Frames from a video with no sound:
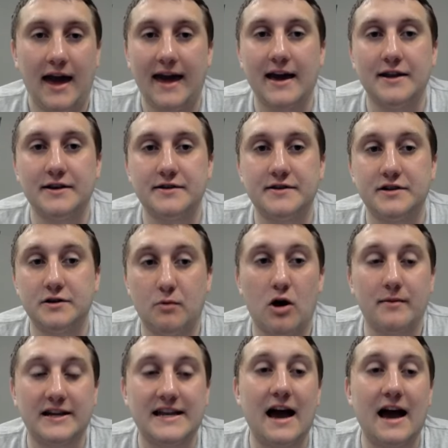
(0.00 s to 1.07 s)
and
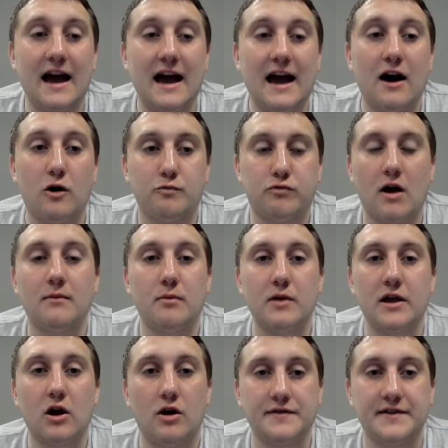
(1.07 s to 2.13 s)
Jamari McDowell
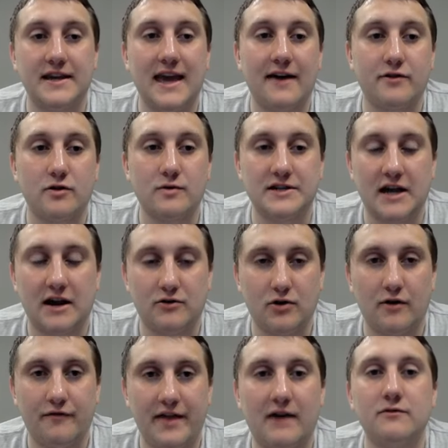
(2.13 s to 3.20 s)
probably altogether, which I don't
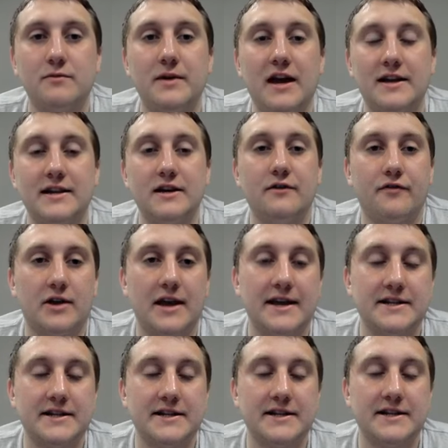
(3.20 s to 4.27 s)
know if that would be ideal for
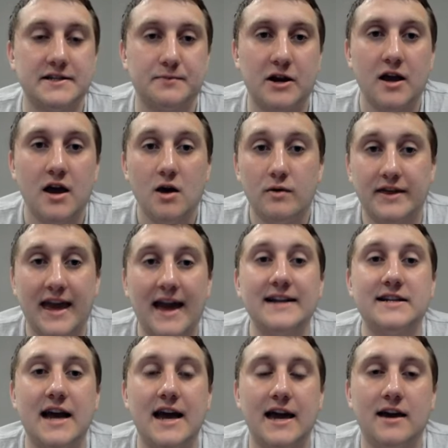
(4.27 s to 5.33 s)
Kansas, but with
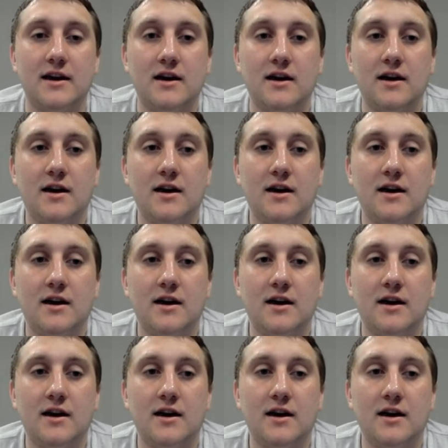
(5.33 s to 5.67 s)
KJ,